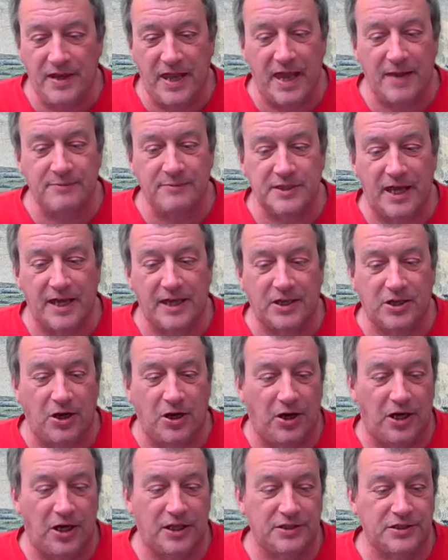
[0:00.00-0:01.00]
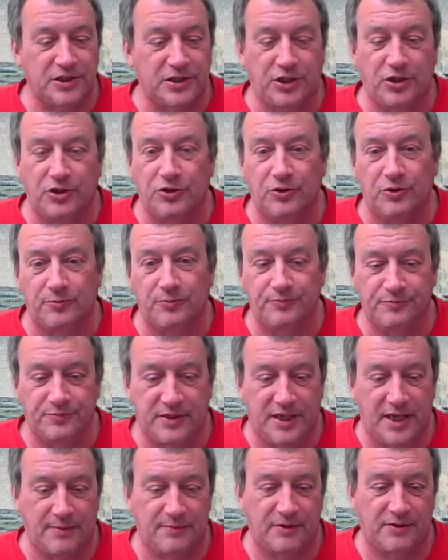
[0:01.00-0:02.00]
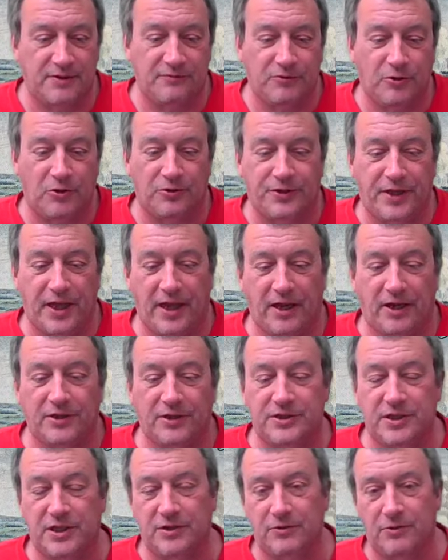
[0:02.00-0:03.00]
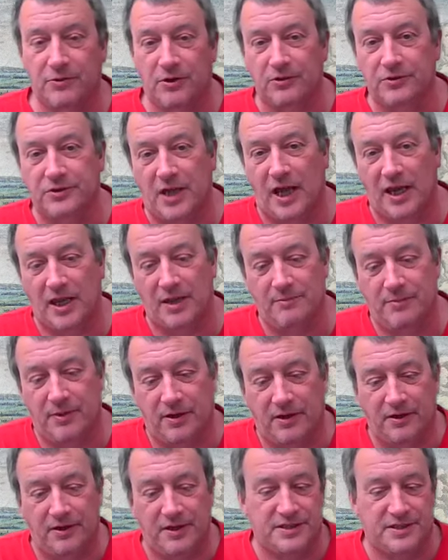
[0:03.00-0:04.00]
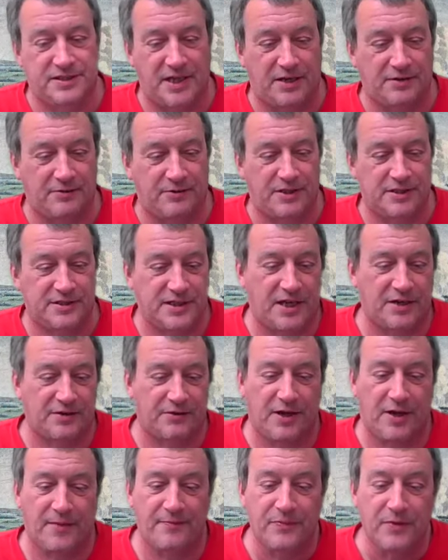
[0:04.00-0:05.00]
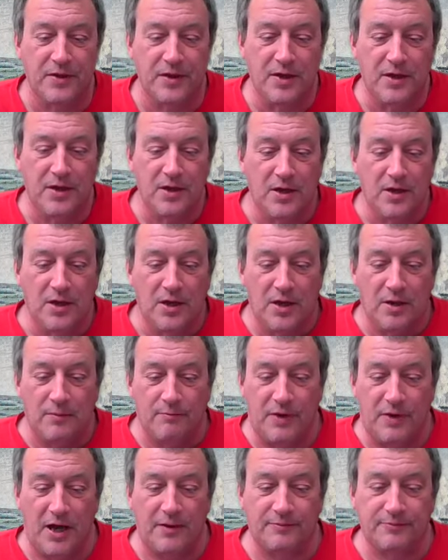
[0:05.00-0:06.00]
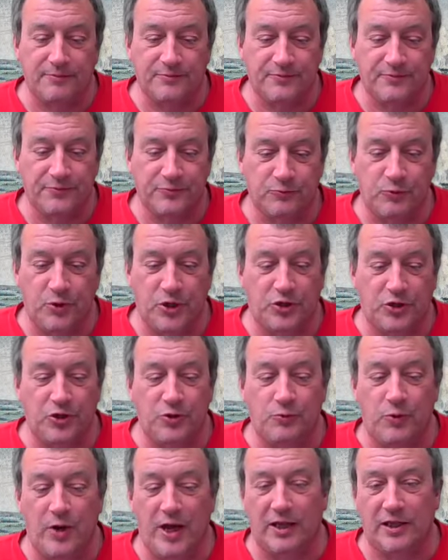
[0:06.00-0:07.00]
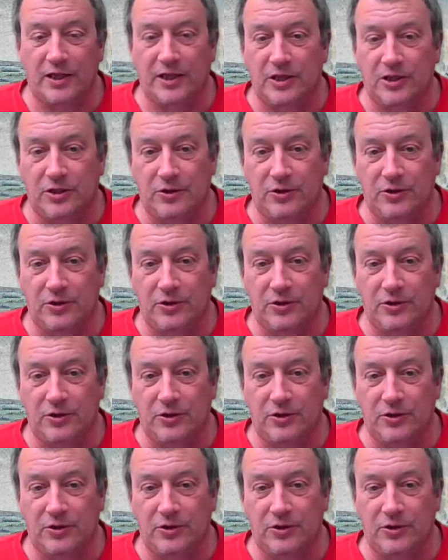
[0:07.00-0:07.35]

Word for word: names like Kant, Hume, Gibbon, Voltaire, Diderot, D'Alembert, etc., etc. But we could well